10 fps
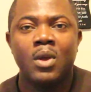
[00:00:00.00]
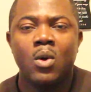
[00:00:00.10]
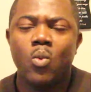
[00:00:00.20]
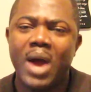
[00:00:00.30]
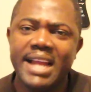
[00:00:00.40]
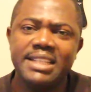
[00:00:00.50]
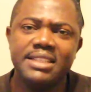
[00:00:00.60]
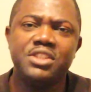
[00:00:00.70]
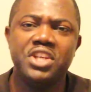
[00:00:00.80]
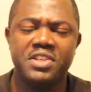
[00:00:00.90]
Why
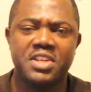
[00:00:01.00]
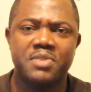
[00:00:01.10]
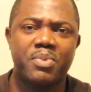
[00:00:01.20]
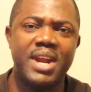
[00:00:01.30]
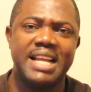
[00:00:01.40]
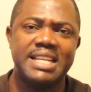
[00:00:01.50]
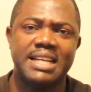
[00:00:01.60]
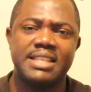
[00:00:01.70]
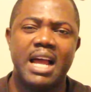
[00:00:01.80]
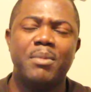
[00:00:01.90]
did Jesus pray at
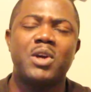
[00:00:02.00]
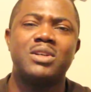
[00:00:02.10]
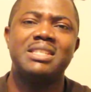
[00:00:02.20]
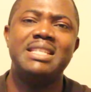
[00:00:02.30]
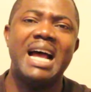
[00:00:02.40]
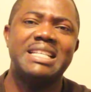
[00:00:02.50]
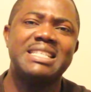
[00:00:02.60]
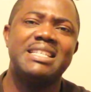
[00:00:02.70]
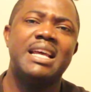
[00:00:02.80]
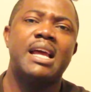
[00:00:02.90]
that time? Because that
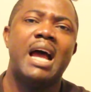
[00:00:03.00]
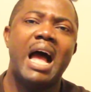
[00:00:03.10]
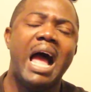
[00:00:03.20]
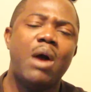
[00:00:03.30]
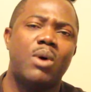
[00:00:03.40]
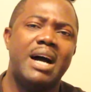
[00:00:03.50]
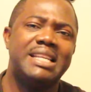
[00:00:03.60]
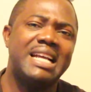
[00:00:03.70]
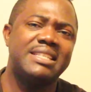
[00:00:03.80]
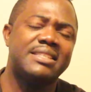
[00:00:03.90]
is the hour,
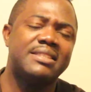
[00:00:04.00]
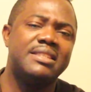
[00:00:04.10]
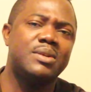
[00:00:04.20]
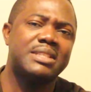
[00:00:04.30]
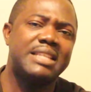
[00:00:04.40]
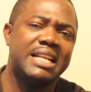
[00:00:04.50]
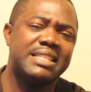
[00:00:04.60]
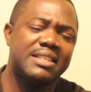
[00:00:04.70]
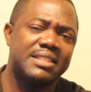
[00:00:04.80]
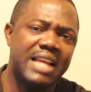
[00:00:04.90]
that is those, that
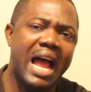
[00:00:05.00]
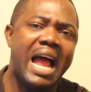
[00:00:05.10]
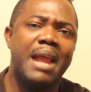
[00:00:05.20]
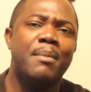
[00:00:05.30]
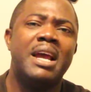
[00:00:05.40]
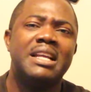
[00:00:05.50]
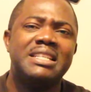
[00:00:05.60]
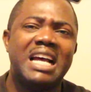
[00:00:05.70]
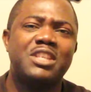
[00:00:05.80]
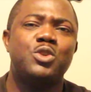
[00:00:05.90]
is the time
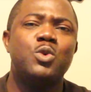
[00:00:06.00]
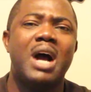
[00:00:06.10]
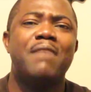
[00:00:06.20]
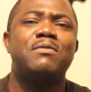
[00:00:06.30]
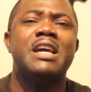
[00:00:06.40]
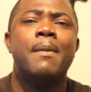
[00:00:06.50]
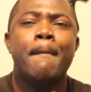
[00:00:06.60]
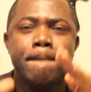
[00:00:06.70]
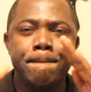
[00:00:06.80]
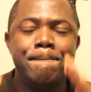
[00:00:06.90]
that you have the
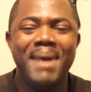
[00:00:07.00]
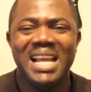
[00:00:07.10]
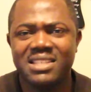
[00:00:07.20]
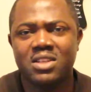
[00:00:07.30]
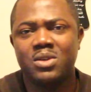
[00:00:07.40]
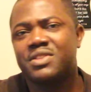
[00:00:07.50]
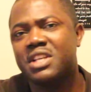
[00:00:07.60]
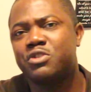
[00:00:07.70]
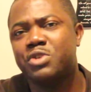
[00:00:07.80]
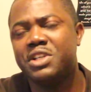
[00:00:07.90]
best
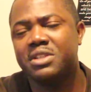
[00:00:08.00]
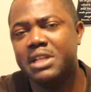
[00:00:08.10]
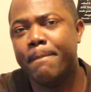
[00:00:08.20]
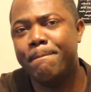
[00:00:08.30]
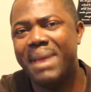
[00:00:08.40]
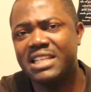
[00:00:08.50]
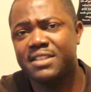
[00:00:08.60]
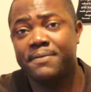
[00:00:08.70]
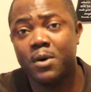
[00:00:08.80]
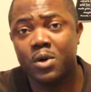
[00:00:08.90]
concentration, the
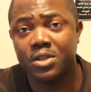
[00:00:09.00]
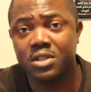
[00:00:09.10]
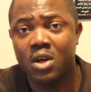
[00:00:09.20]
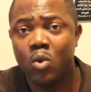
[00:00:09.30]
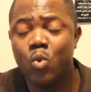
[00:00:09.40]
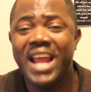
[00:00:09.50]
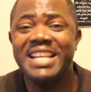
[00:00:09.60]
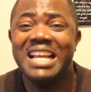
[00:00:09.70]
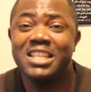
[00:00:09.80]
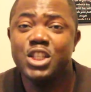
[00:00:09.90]
best focus, where
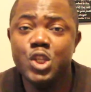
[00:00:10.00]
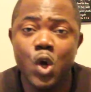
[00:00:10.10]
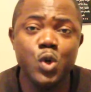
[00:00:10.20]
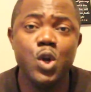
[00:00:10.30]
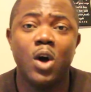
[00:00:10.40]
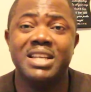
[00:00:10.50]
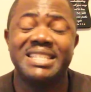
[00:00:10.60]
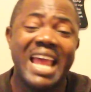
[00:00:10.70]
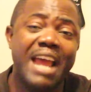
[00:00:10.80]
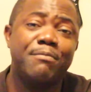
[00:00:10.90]
there is no
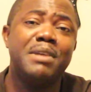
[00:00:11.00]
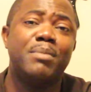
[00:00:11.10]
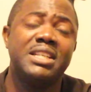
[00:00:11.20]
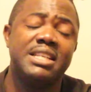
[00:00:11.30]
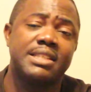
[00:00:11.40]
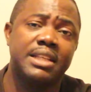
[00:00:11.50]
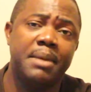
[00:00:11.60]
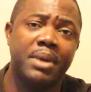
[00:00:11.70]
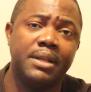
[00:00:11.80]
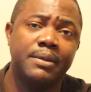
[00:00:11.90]
noise, everybody is
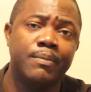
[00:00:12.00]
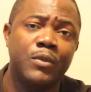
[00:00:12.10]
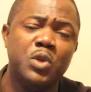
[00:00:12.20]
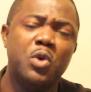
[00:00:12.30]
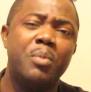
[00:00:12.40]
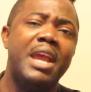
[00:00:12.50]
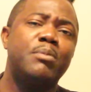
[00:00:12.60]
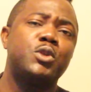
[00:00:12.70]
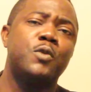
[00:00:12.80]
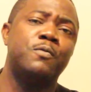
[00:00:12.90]
sleeping. You'll be
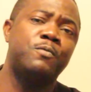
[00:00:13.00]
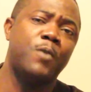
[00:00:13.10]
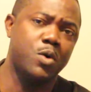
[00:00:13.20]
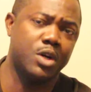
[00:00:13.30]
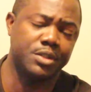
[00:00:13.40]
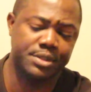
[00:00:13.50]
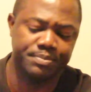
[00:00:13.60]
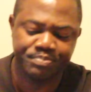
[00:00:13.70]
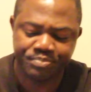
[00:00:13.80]
able to focus.